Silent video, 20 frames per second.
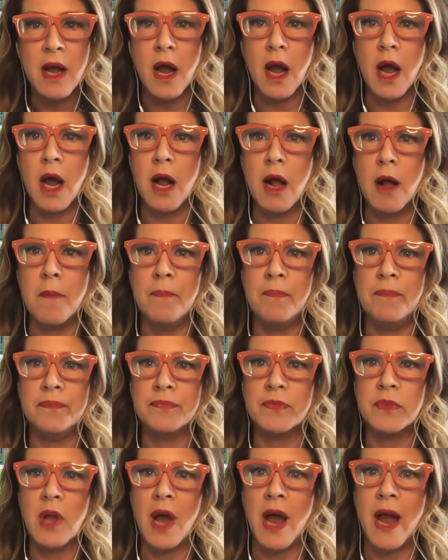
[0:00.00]
um,
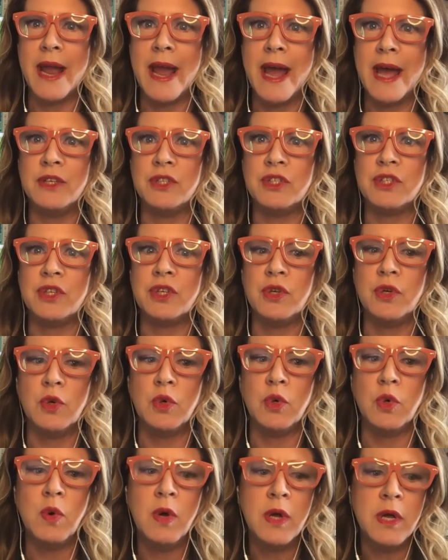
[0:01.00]
i had
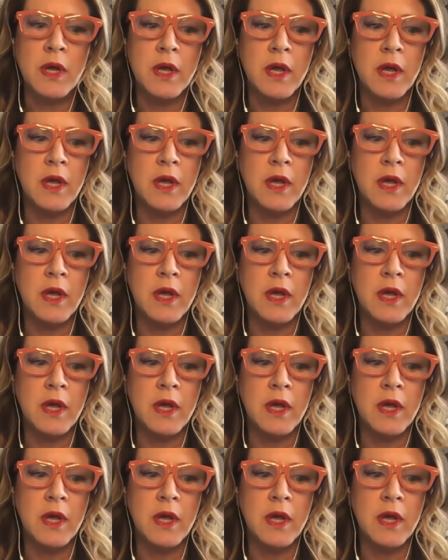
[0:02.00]
two